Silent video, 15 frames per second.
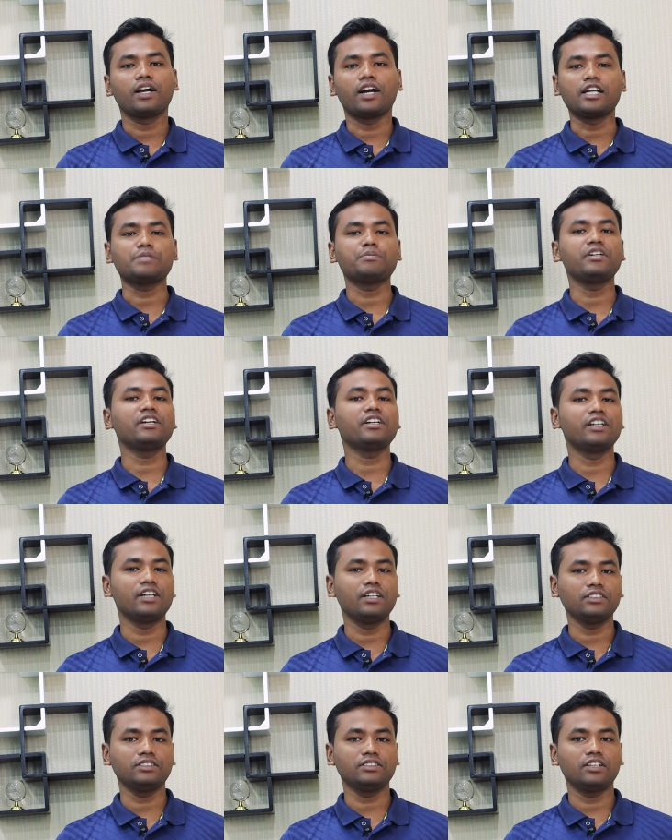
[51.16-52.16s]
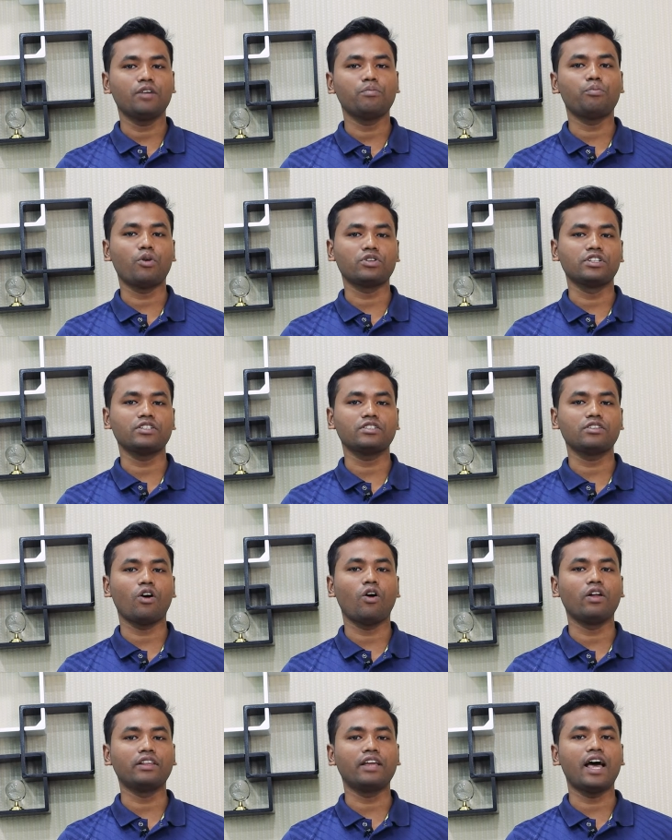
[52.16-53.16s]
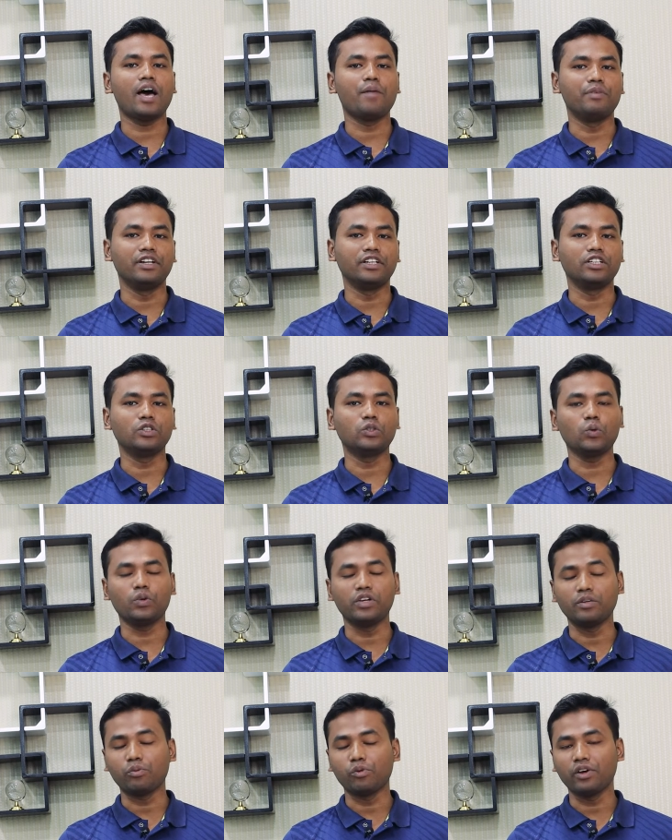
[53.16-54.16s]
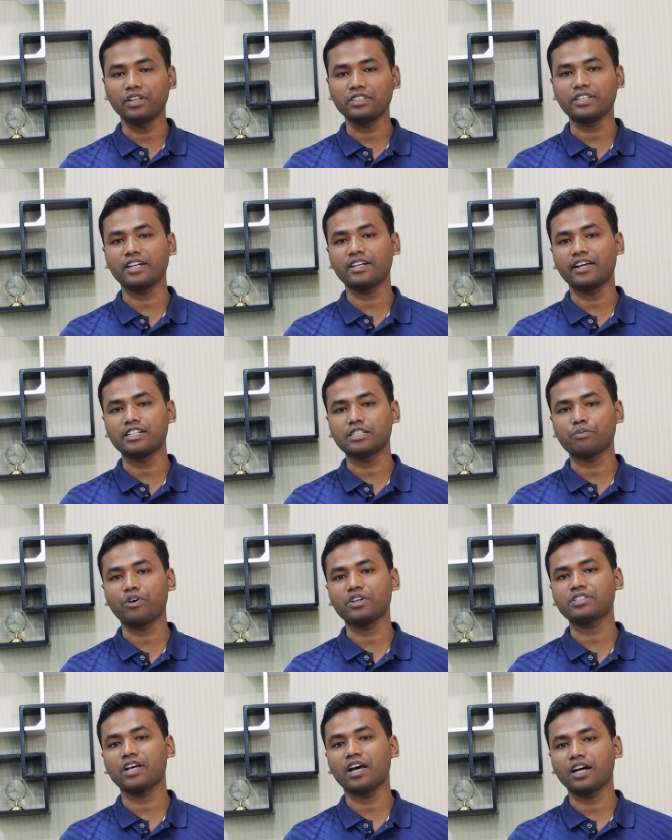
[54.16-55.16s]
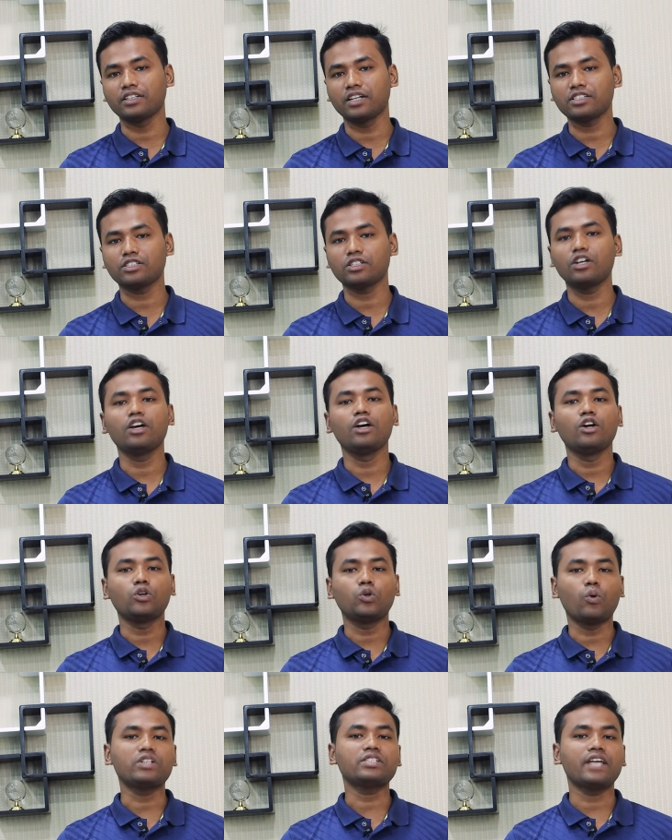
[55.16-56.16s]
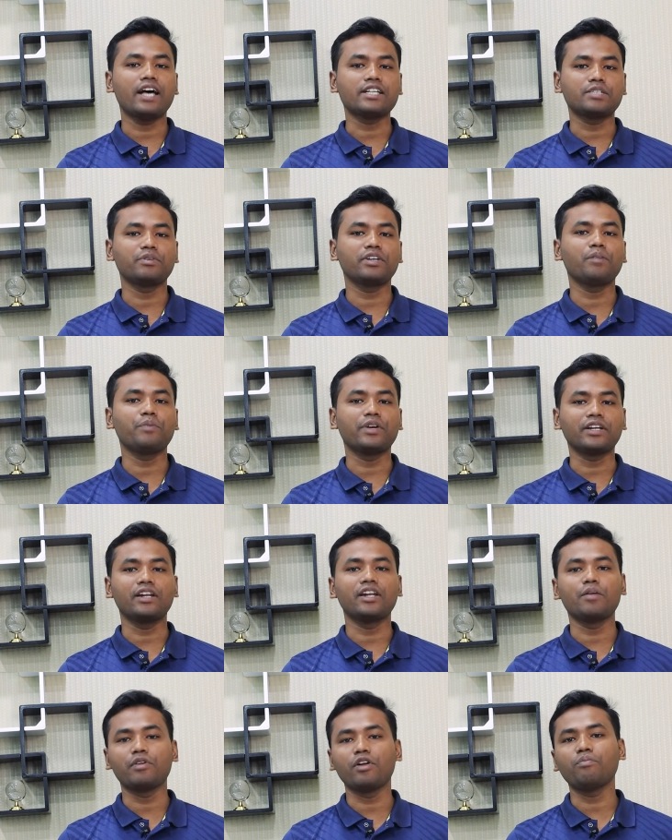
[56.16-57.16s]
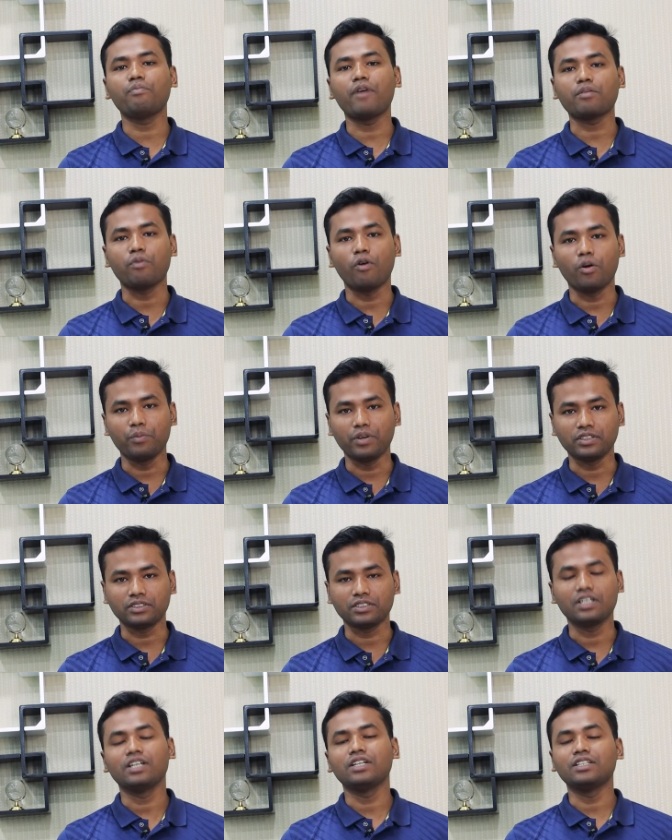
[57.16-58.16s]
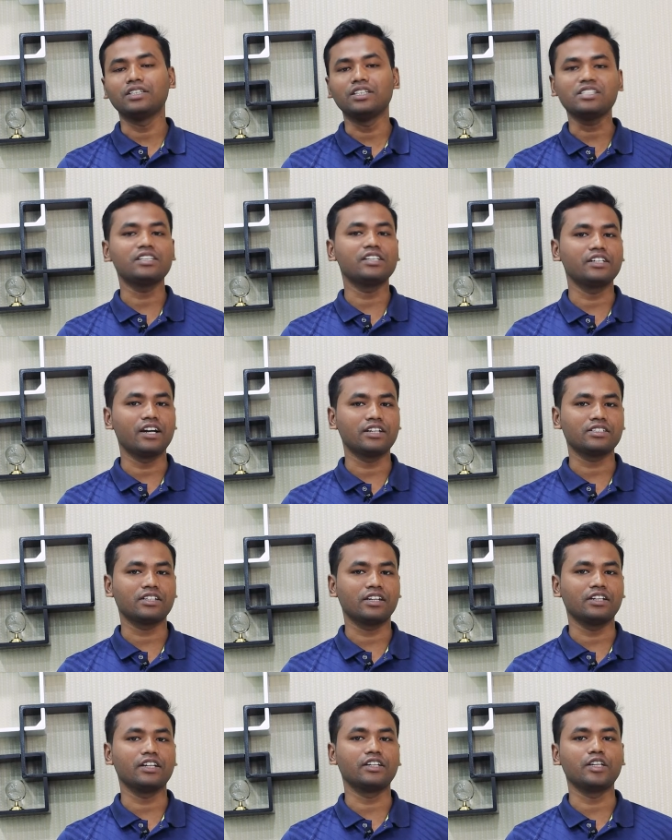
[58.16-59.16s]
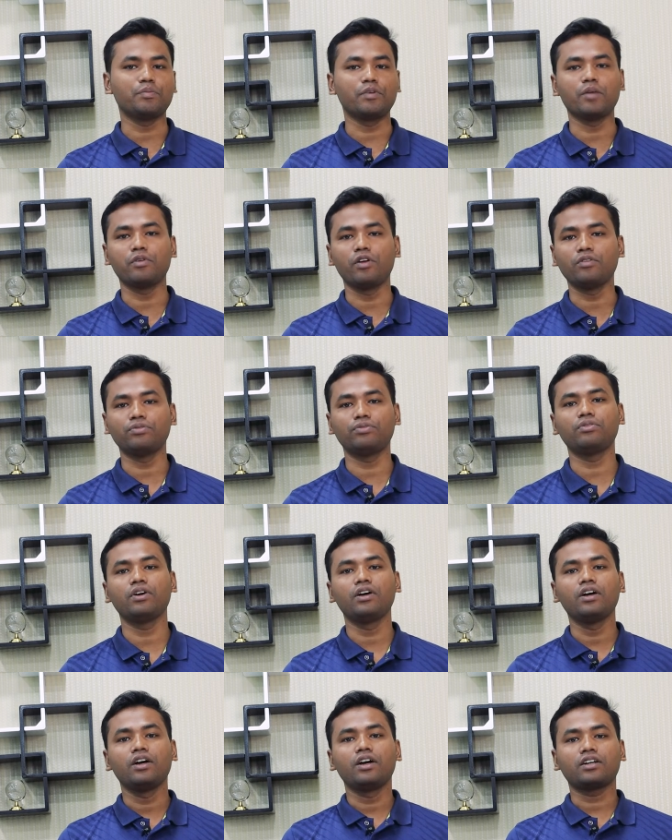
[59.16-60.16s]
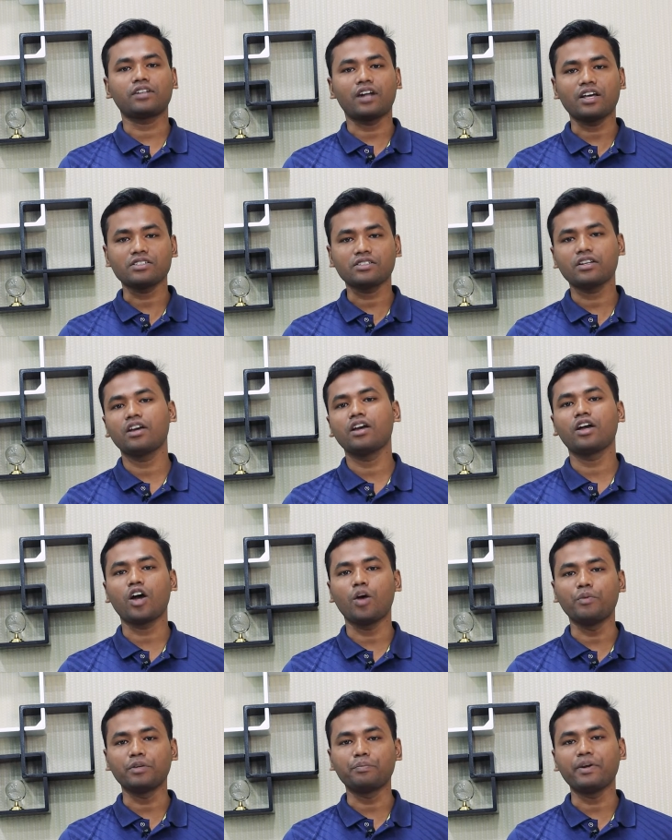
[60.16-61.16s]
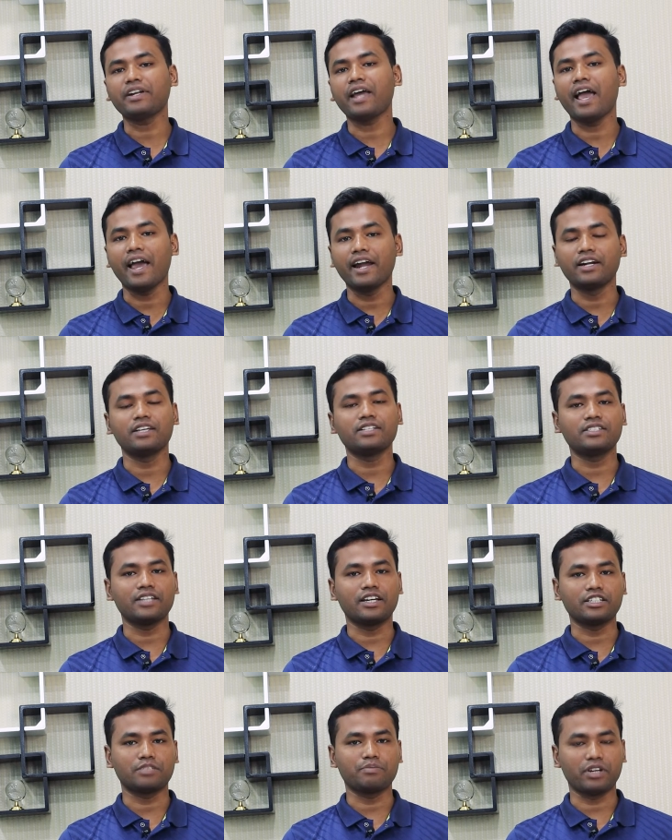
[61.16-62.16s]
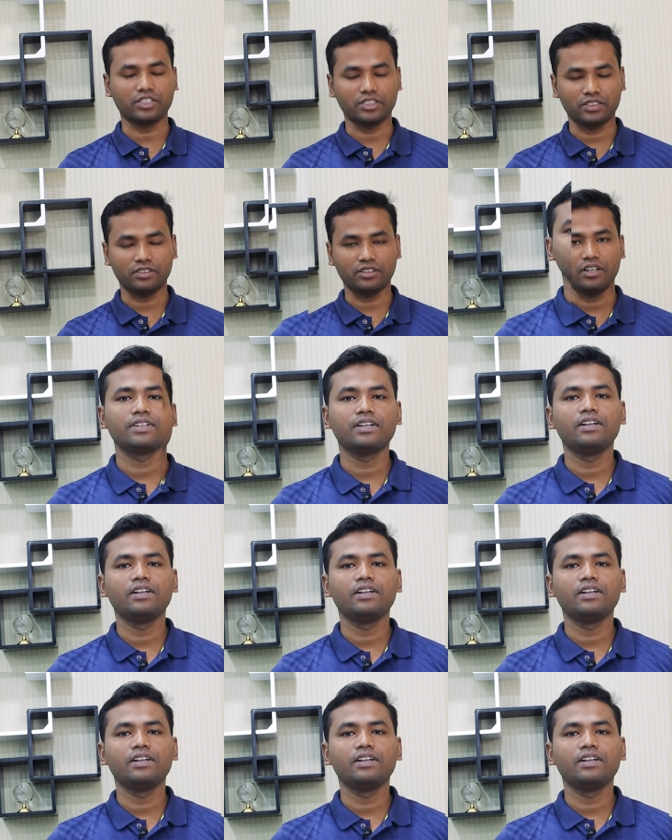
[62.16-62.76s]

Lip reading: Charismatic leaders possess all the ability to influence and inspire others towards achieving a better level of performance. These leaders create a deep level of trust, commitment, and satisfaction.